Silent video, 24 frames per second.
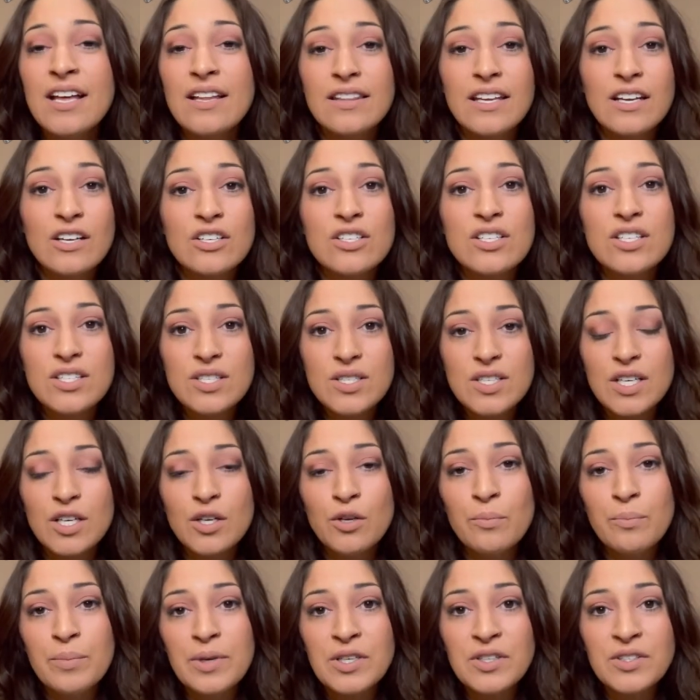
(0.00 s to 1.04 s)
they're
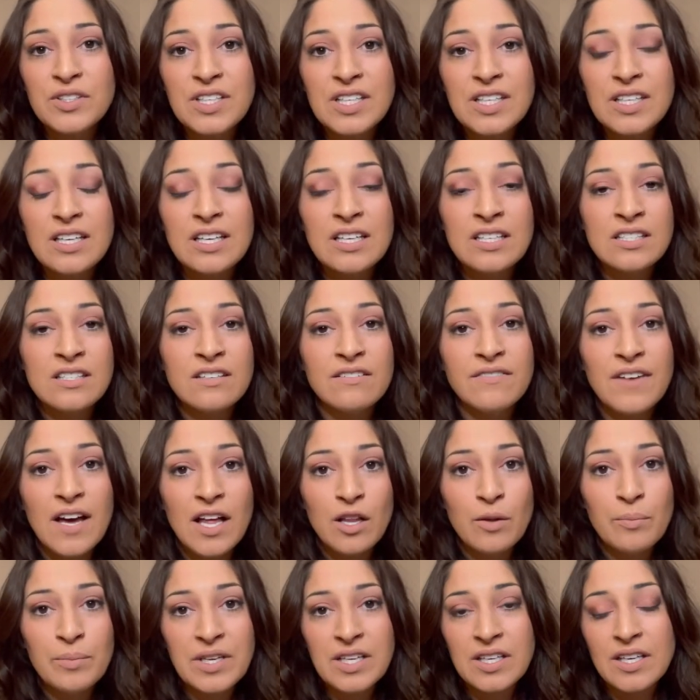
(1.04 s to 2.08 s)
still building and
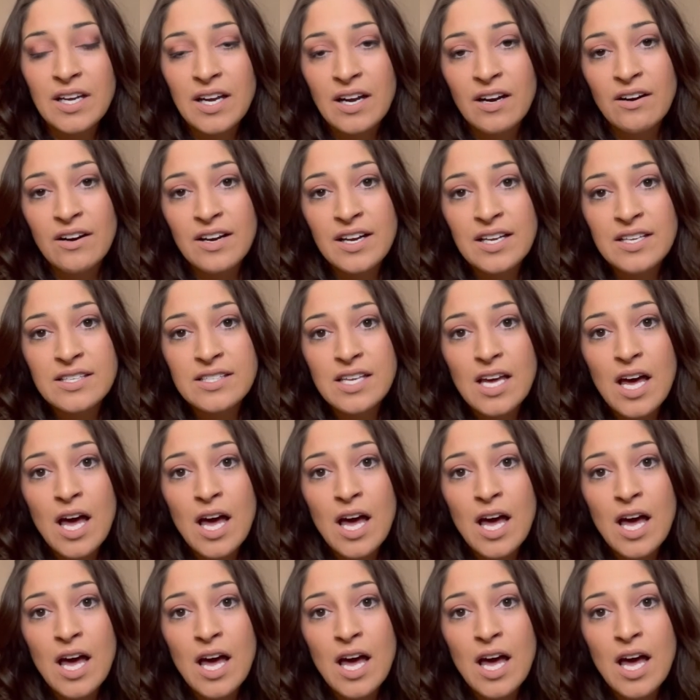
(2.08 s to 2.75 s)
developing areas